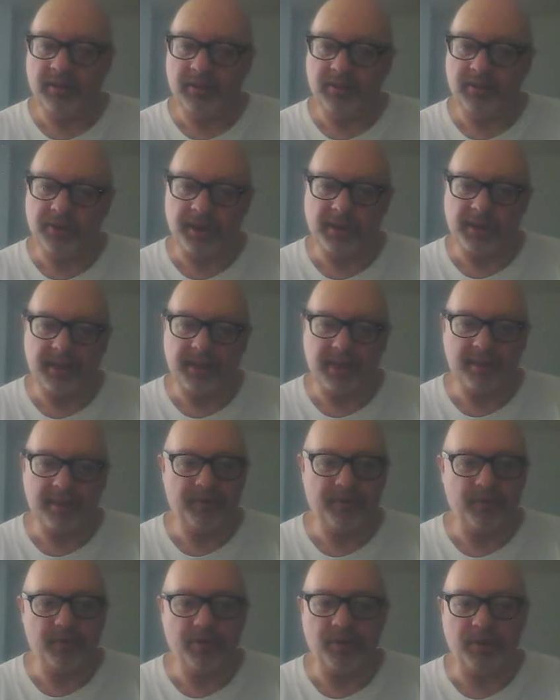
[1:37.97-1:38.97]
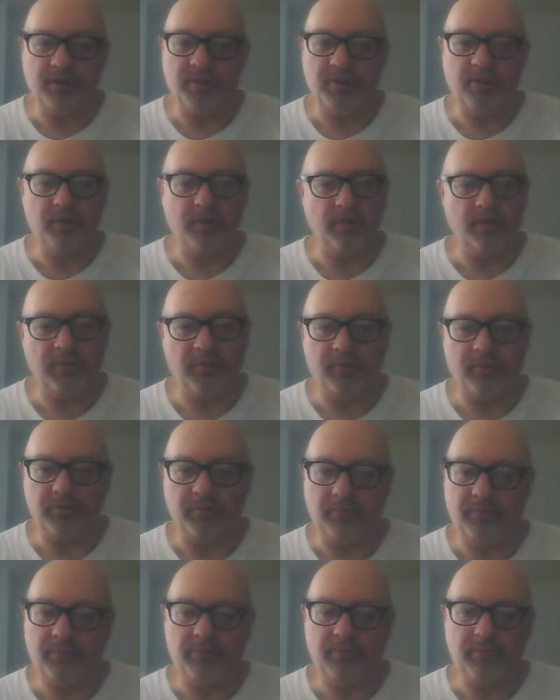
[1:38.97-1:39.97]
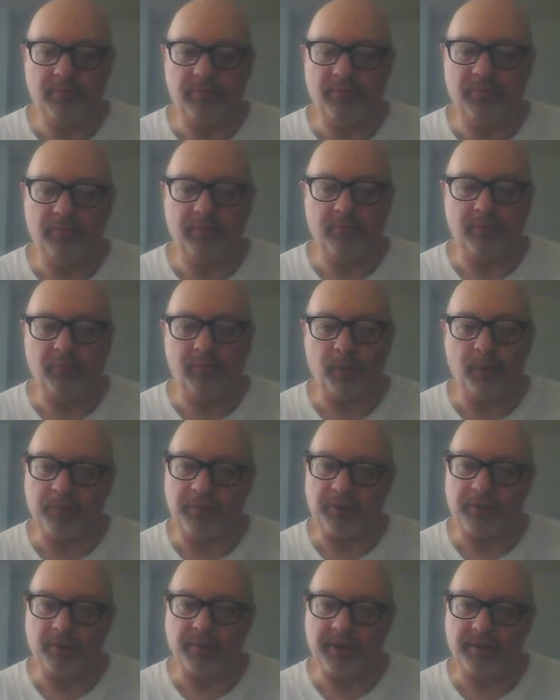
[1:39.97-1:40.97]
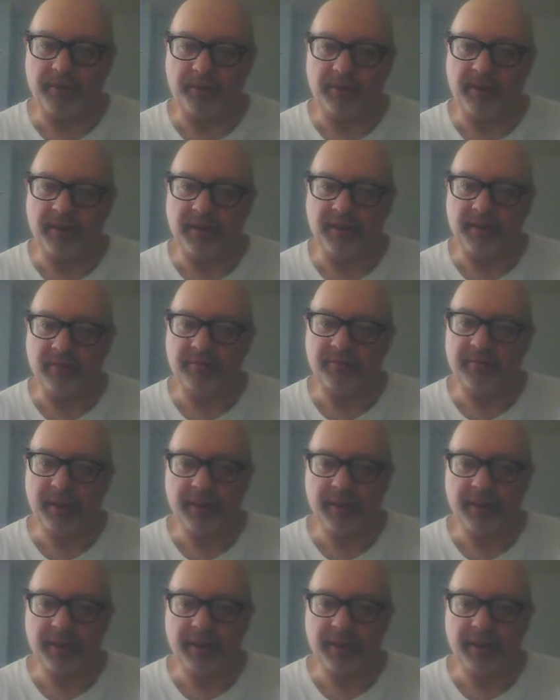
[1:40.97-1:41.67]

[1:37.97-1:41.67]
just have to do what Bruce Arena